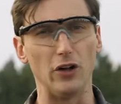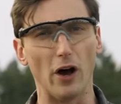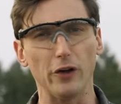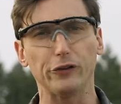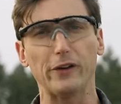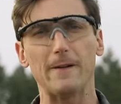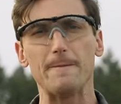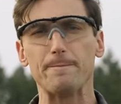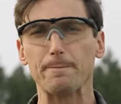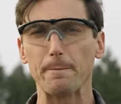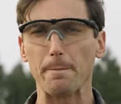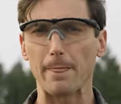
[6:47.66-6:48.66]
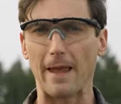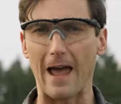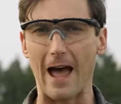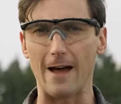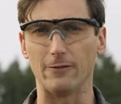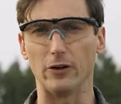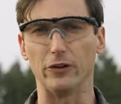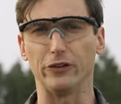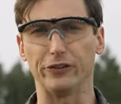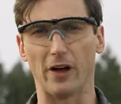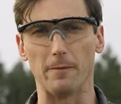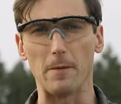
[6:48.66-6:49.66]
does have
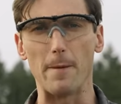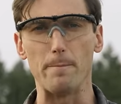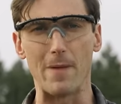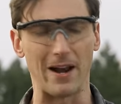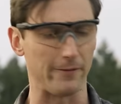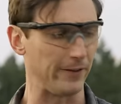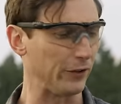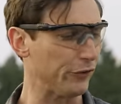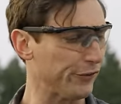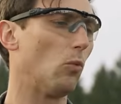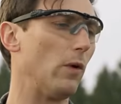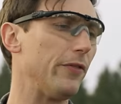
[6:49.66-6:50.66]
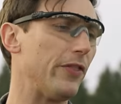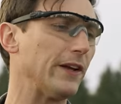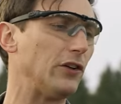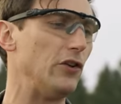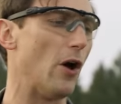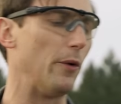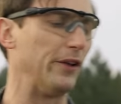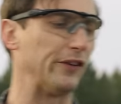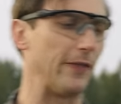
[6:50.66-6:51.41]
some benefits. One thing to note is